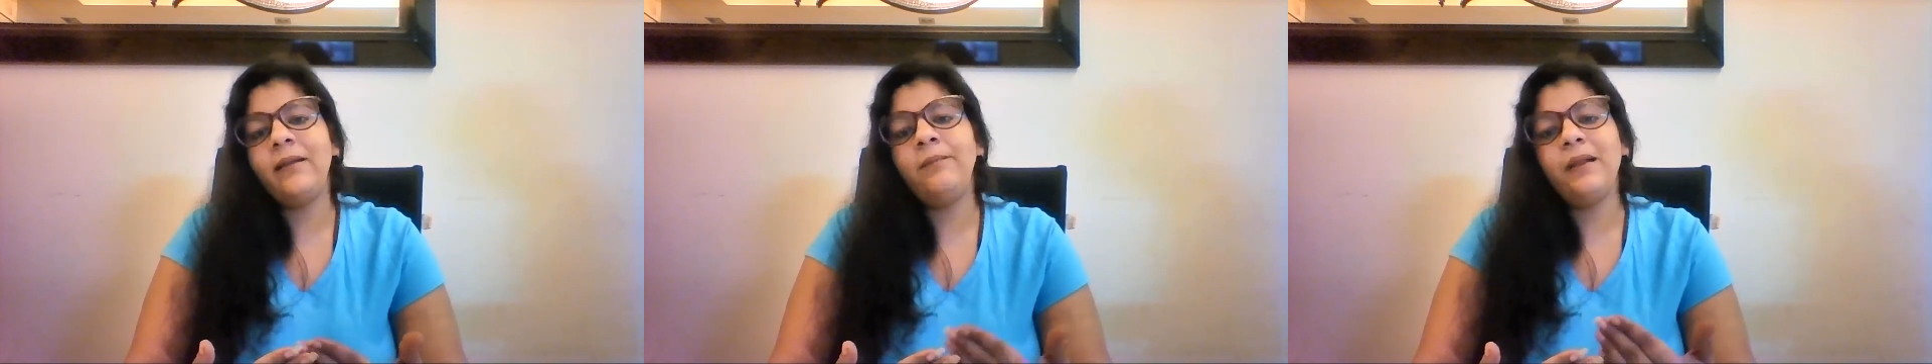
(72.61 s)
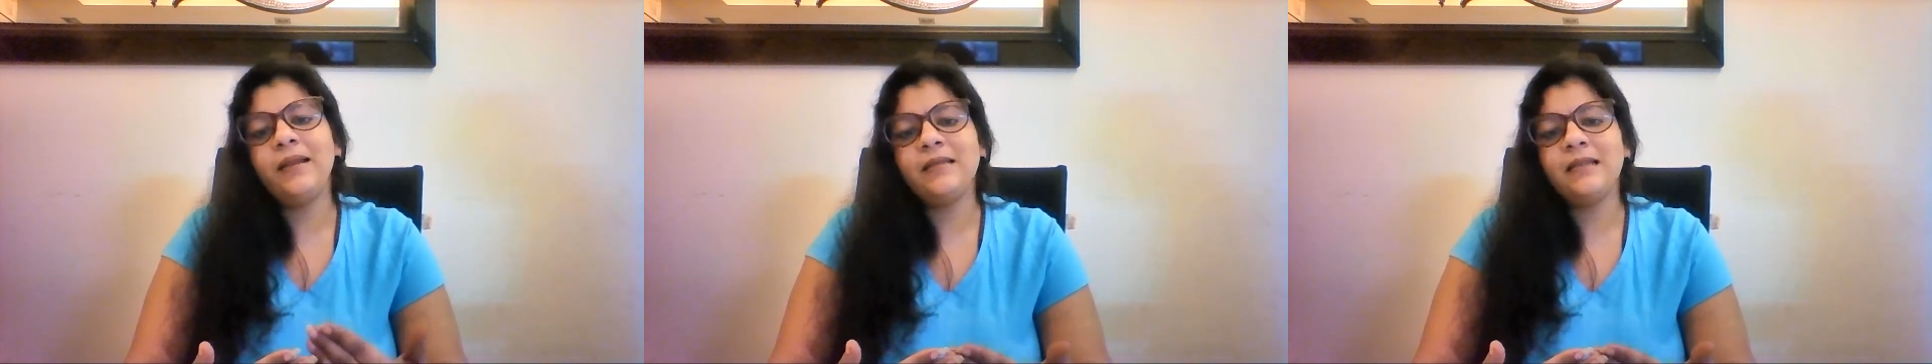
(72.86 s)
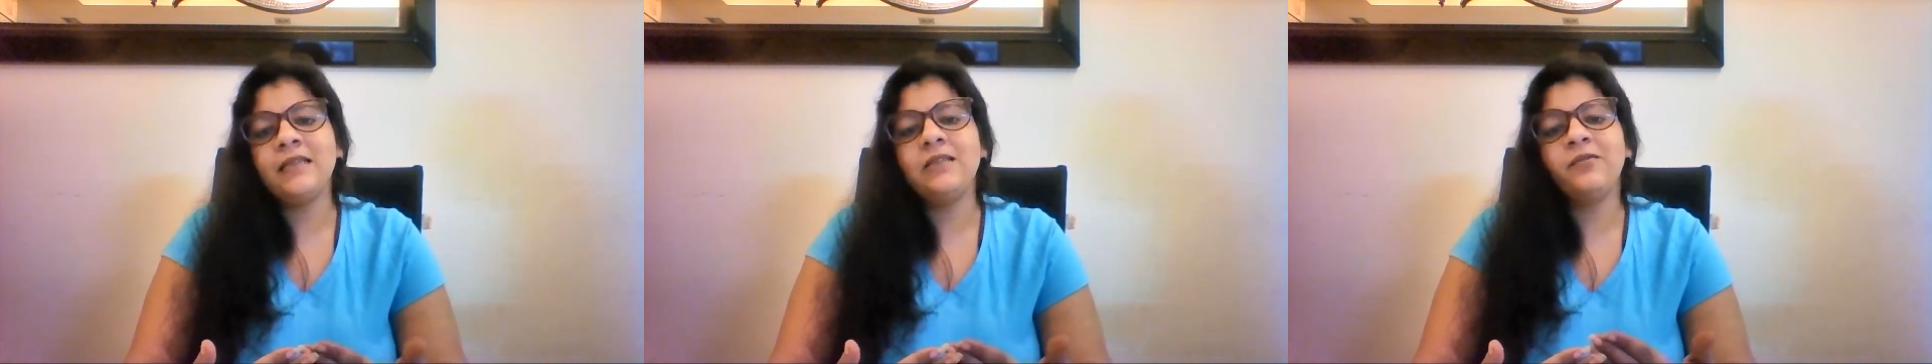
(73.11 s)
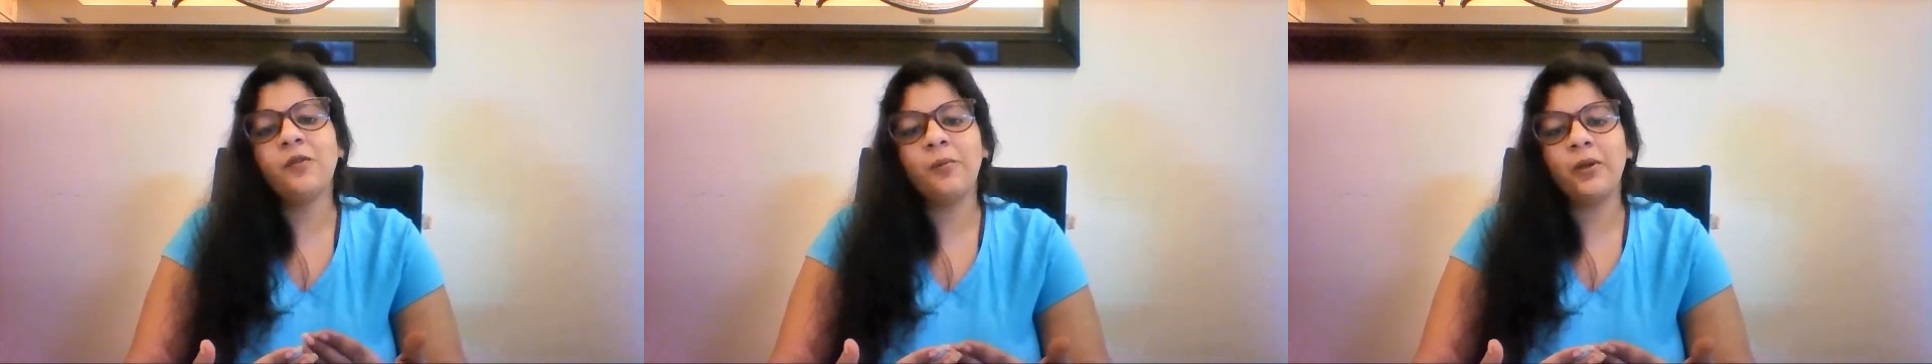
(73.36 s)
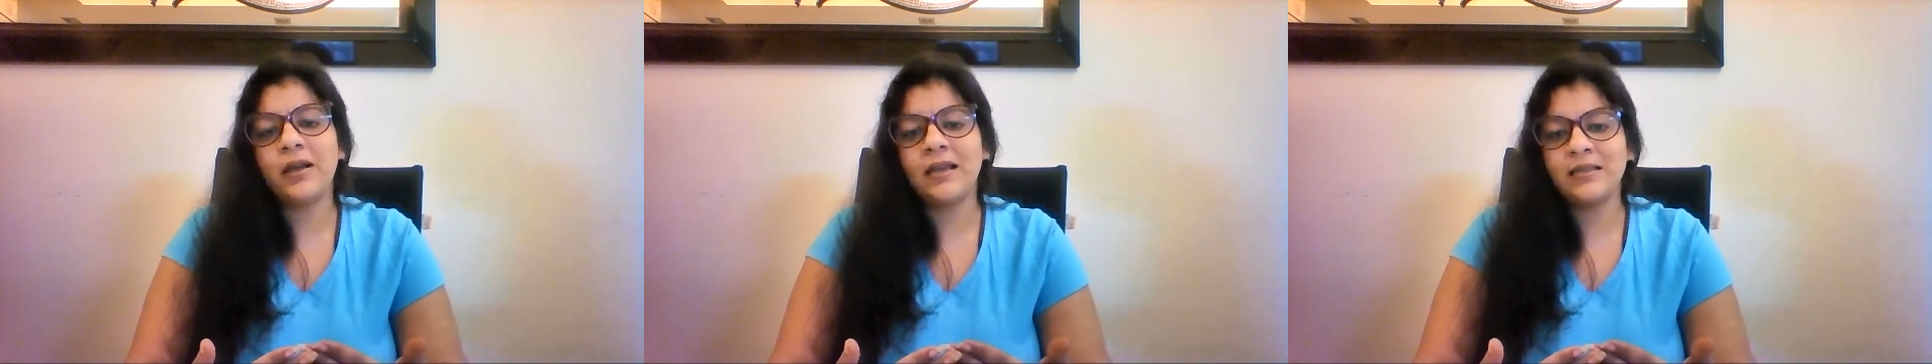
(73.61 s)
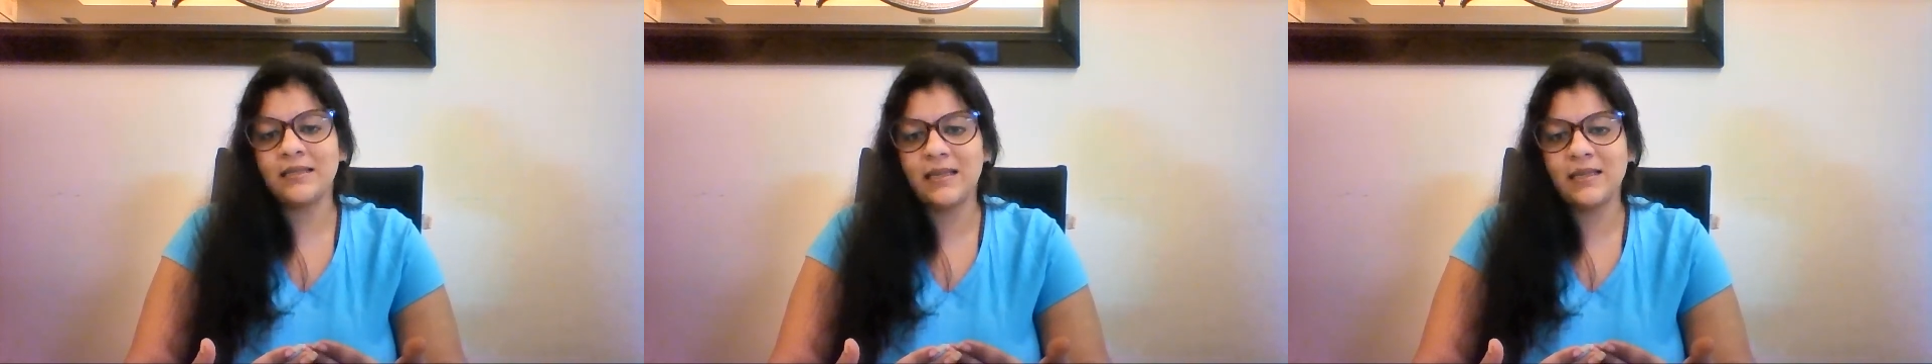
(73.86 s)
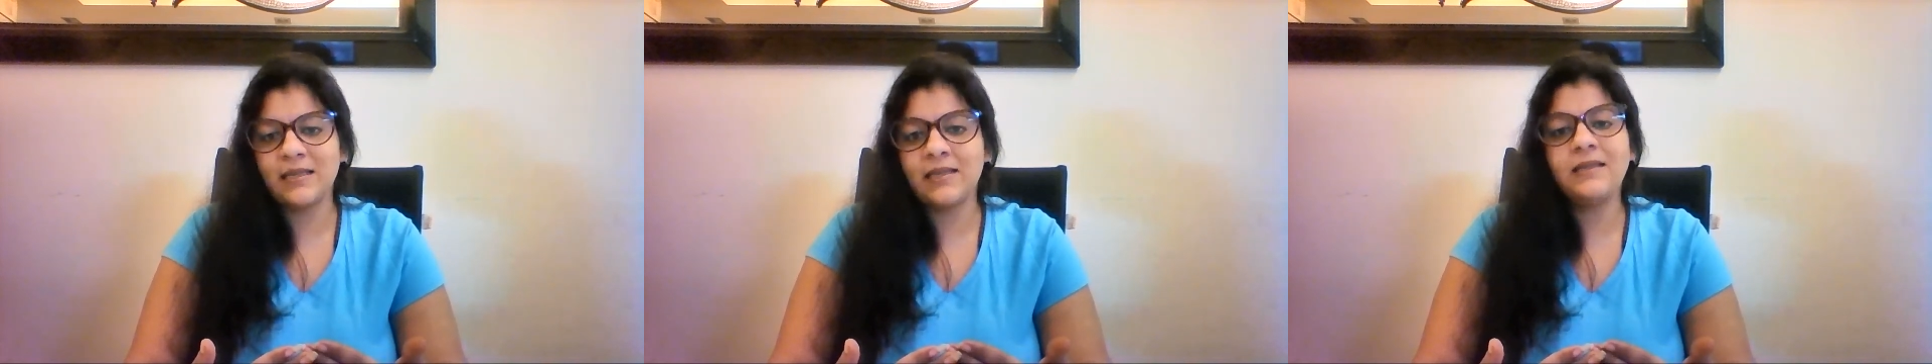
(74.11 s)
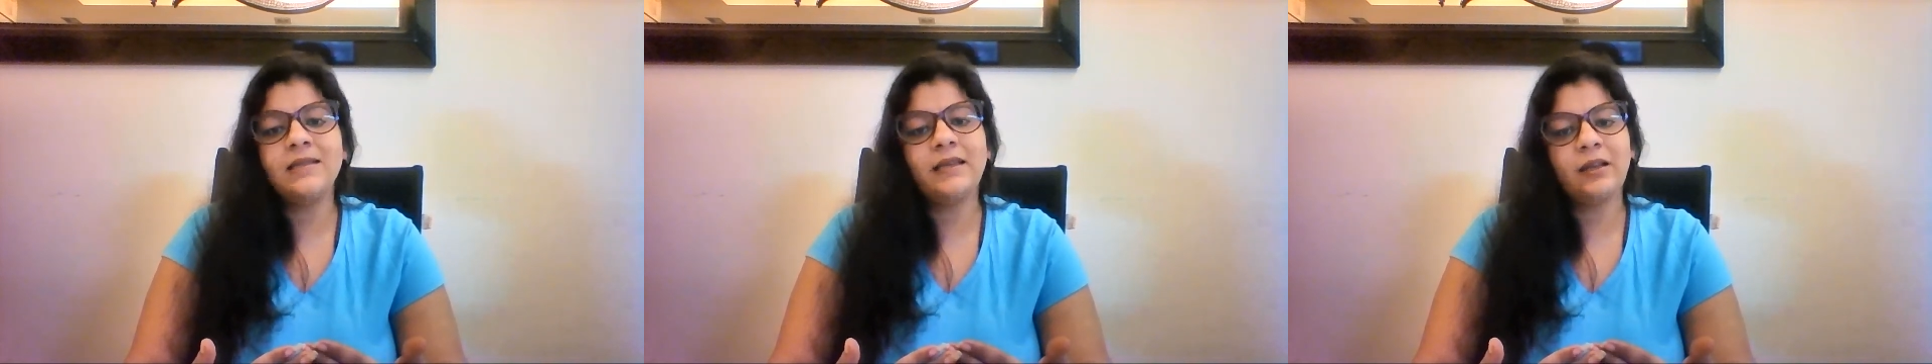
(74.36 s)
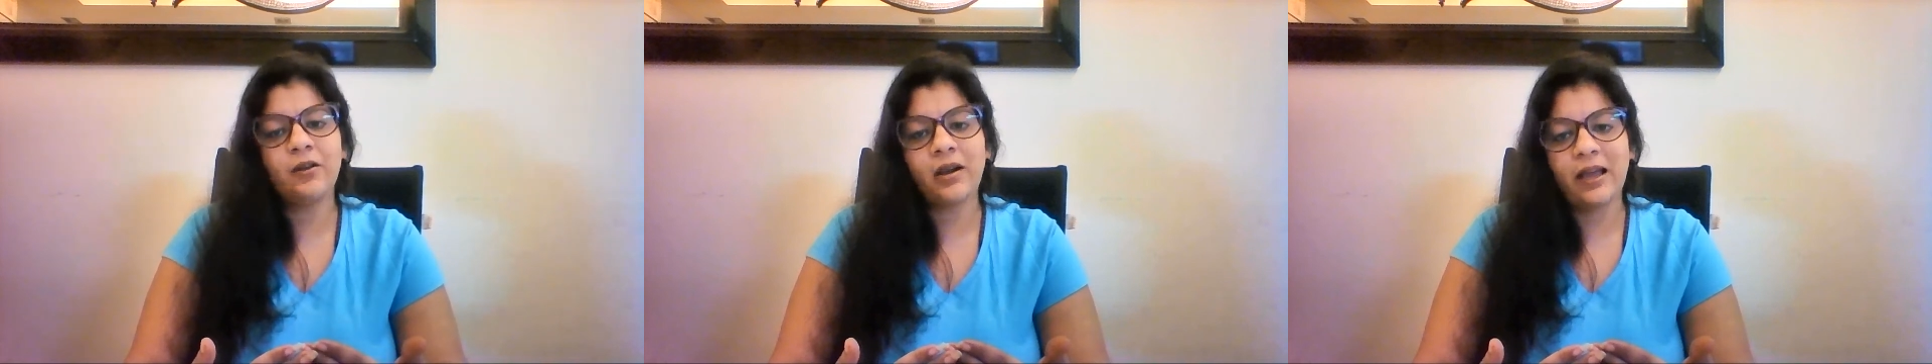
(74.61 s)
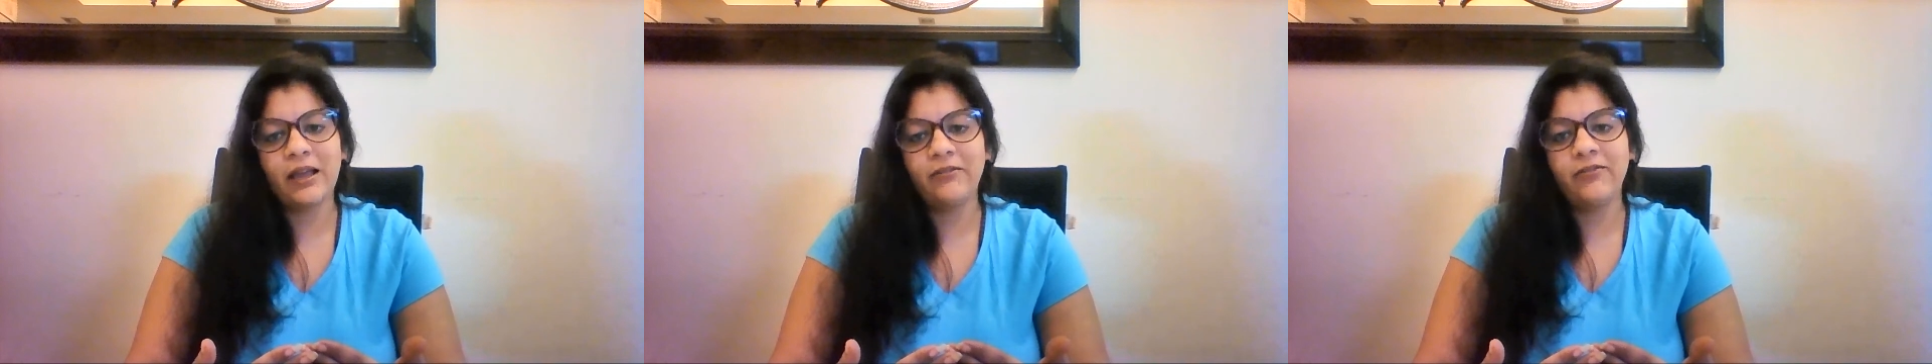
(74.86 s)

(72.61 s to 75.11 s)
blessings from your ancestors in your life.